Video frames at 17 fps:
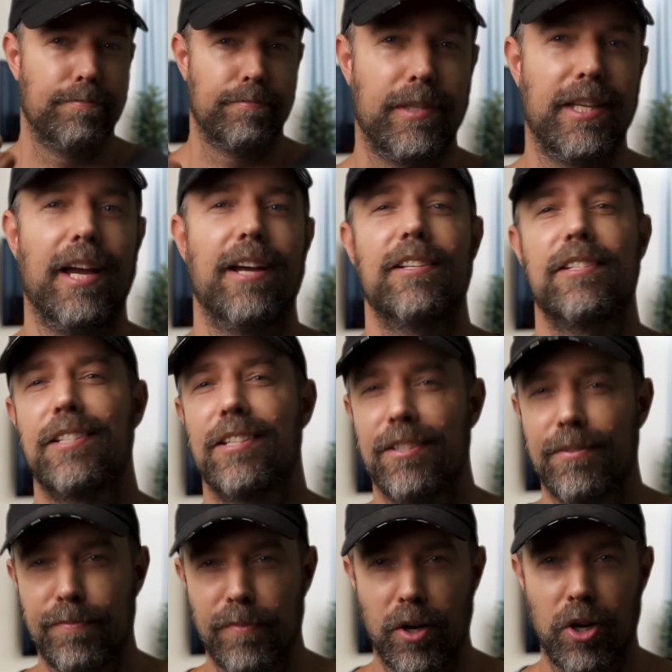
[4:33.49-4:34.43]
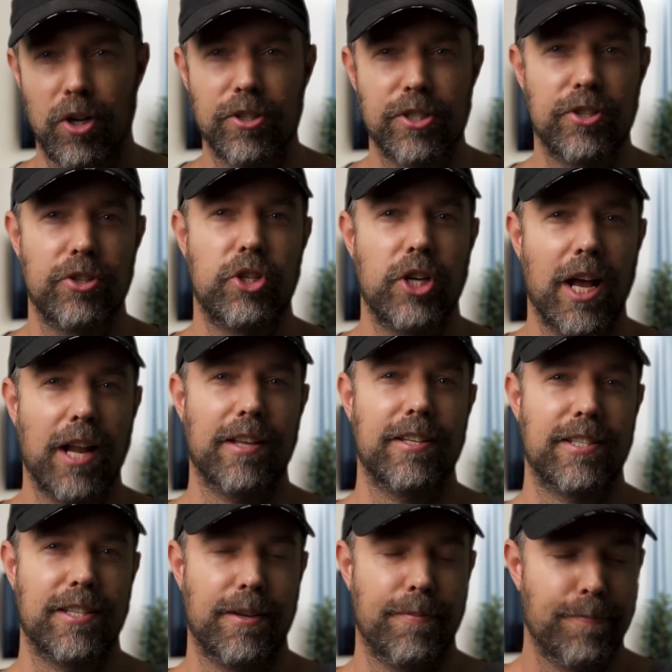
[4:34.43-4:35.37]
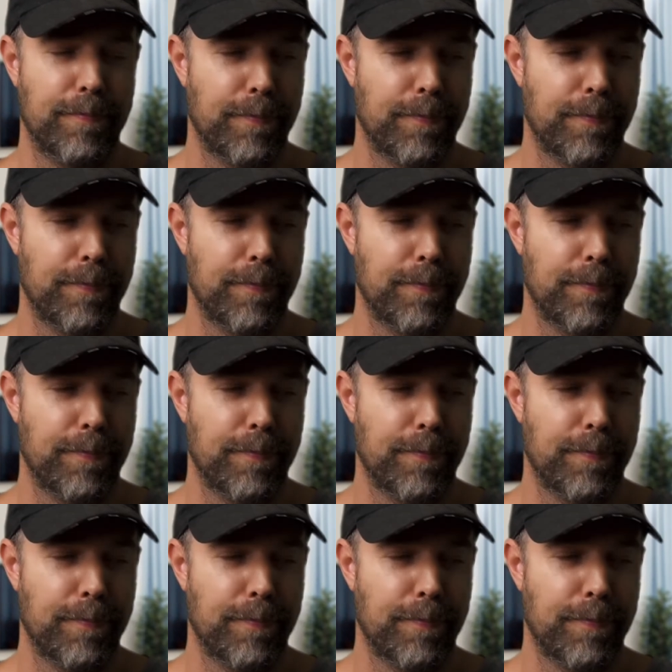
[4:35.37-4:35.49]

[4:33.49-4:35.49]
yes, also jealousy.